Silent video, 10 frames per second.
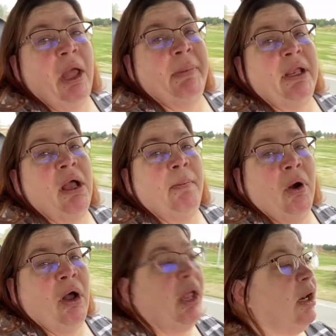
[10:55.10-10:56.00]
mean, come
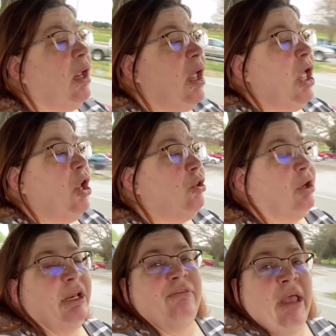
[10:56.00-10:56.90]
on. You're
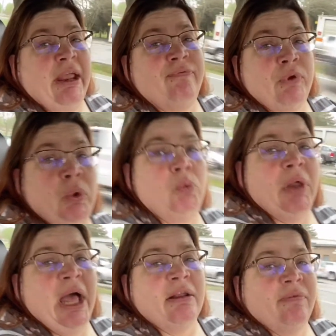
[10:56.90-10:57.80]
gonna take food
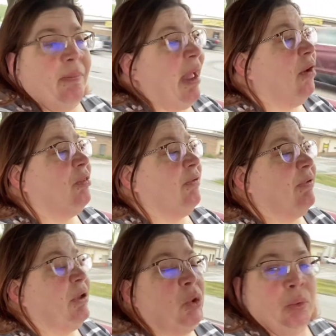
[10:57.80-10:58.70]
out of the mouth of
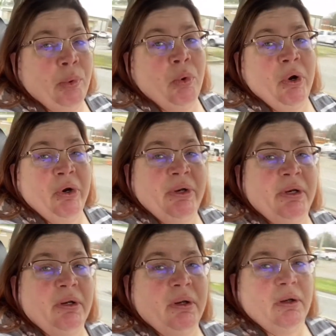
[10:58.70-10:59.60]
a newborn?
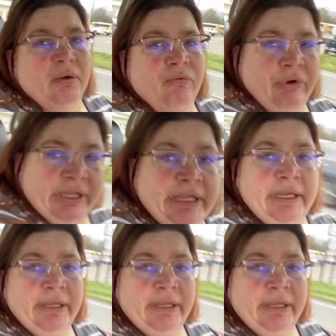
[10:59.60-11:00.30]
Really?